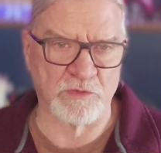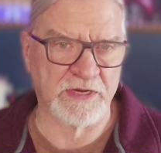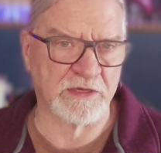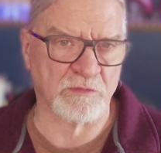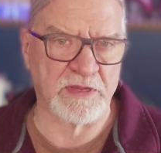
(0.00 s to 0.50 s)

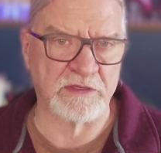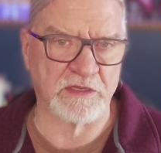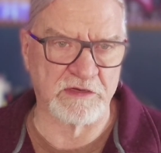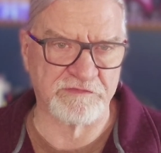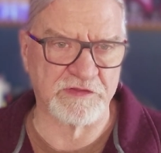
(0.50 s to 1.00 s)
running around
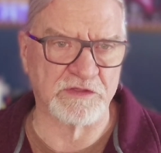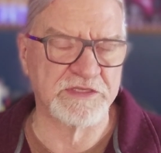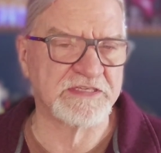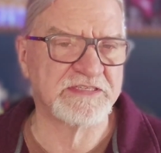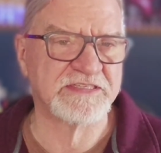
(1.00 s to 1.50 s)
on a field
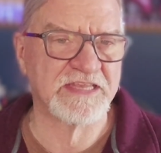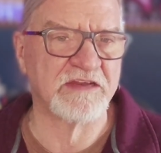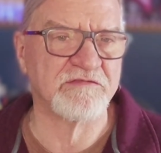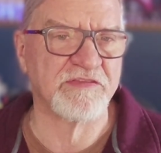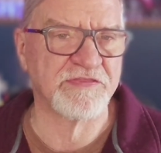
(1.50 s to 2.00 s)
instead
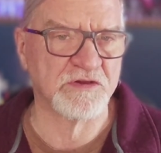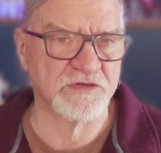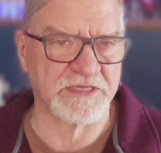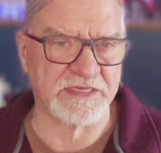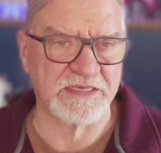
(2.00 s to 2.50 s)
of
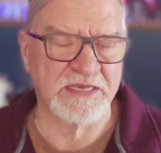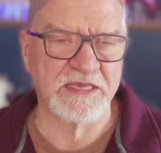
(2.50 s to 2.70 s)
30.